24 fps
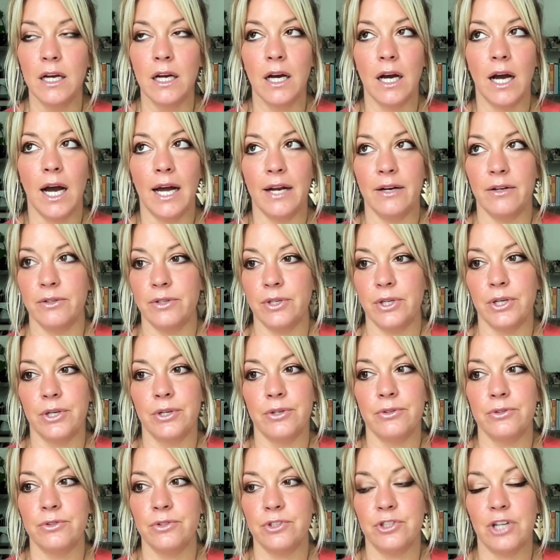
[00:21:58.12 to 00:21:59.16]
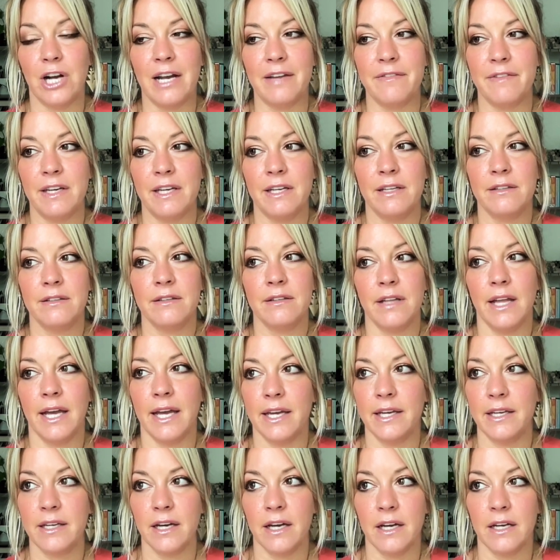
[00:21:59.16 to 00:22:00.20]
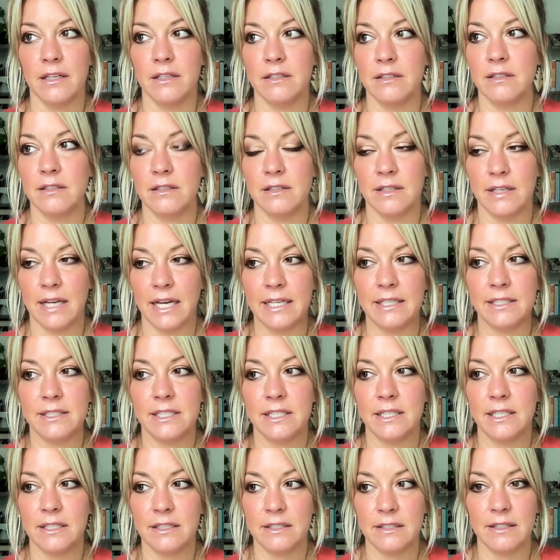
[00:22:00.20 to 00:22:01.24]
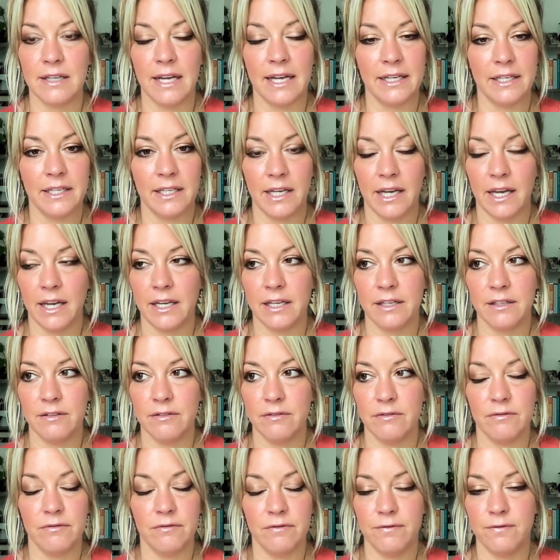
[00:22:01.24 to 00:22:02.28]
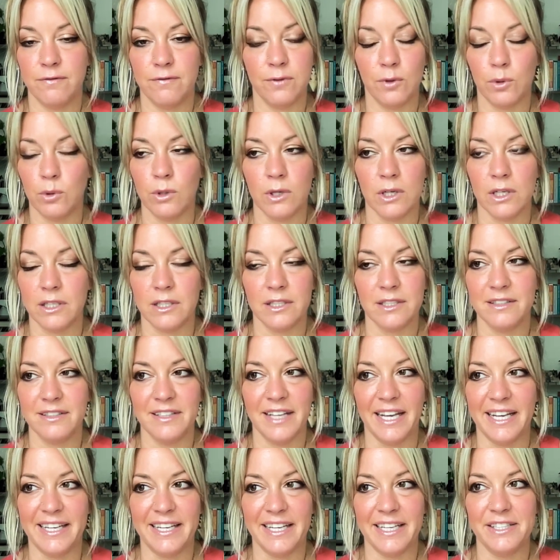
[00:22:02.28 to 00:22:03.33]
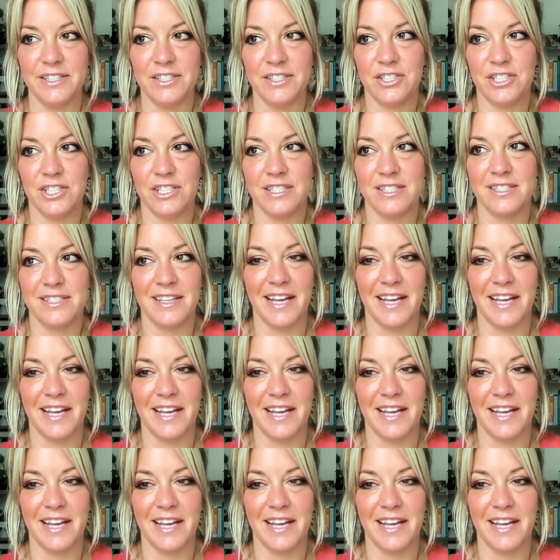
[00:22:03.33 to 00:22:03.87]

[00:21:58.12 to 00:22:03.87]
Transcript: I don't know, driving like a 1998 Ford. Like, it's just,